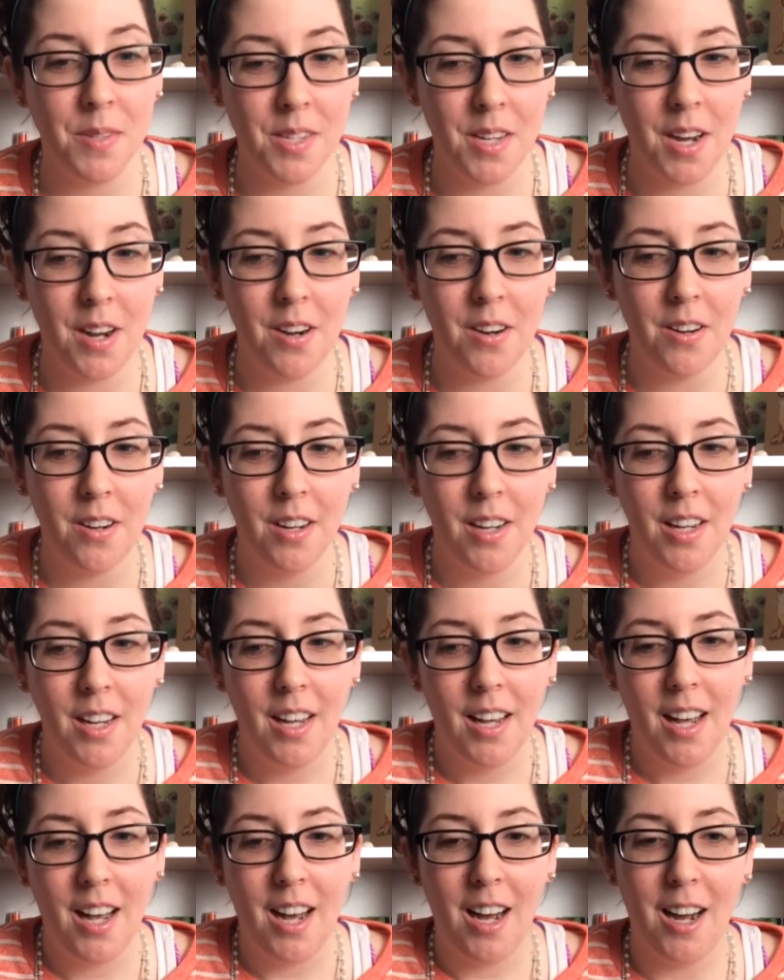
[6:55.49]
So
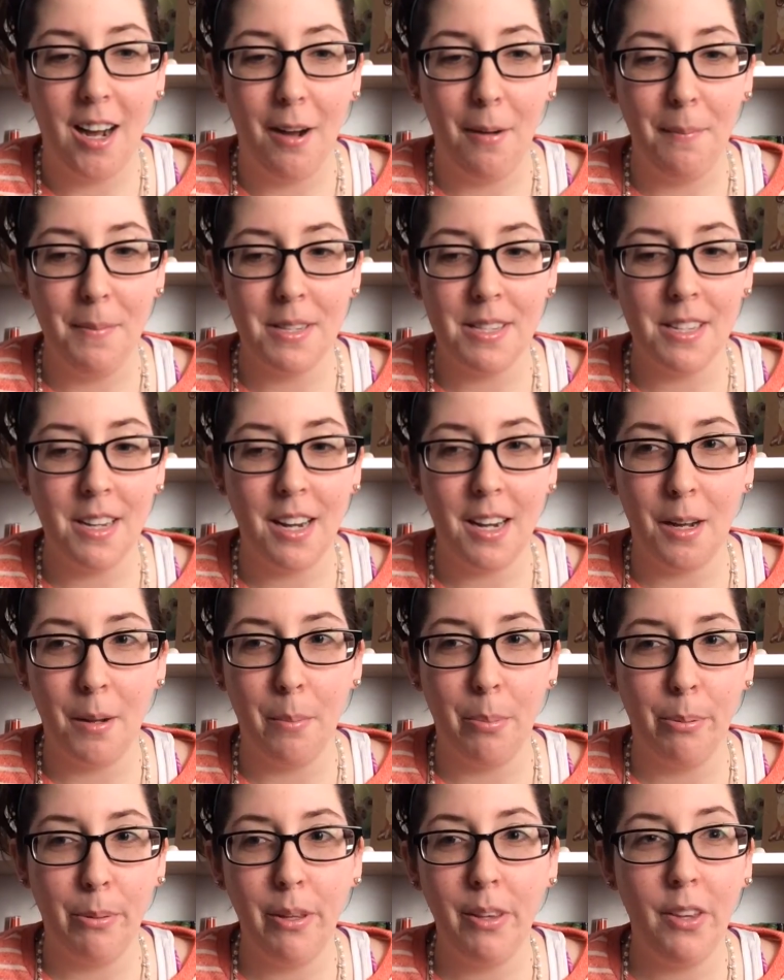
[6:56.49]
it's not
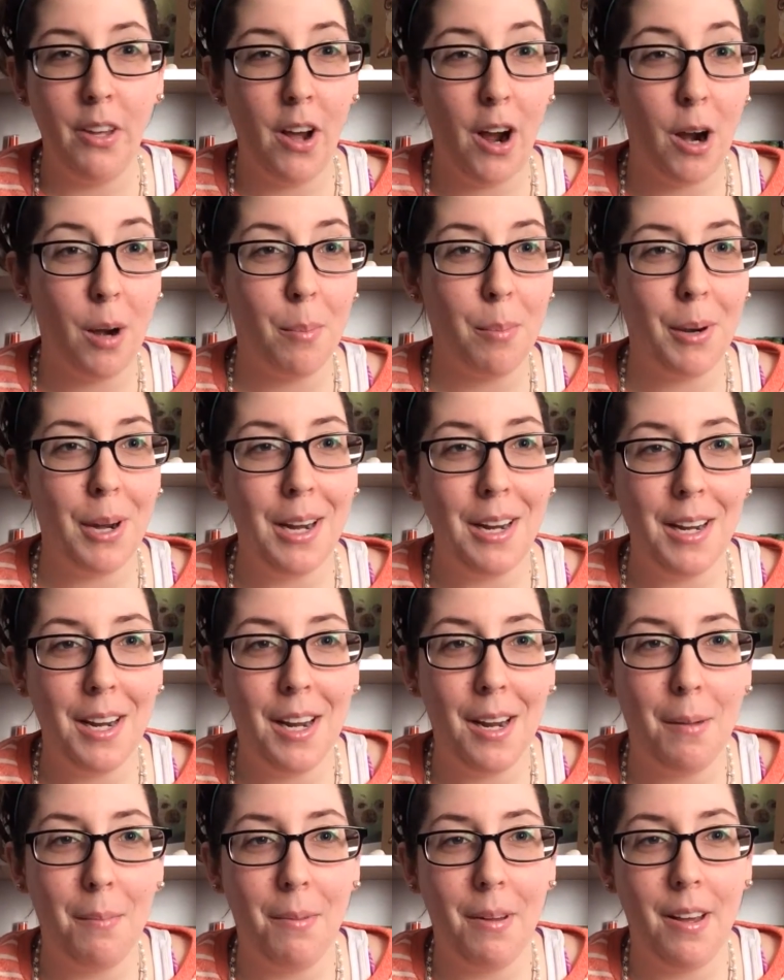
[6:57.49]
completely
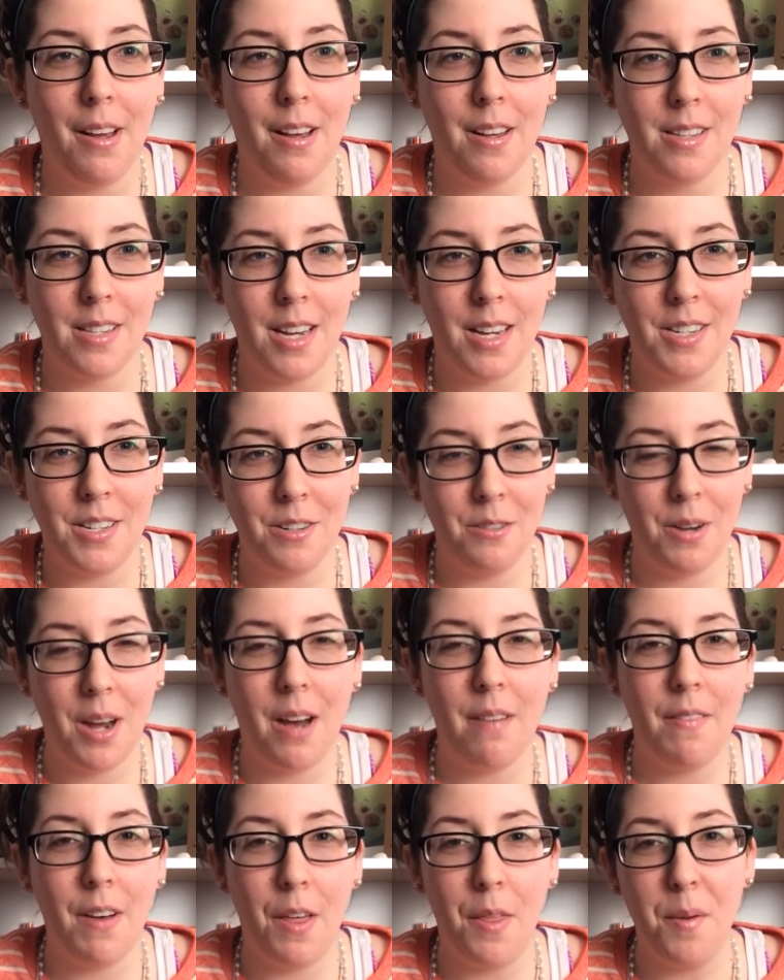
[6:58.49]
heartbreaking because I do have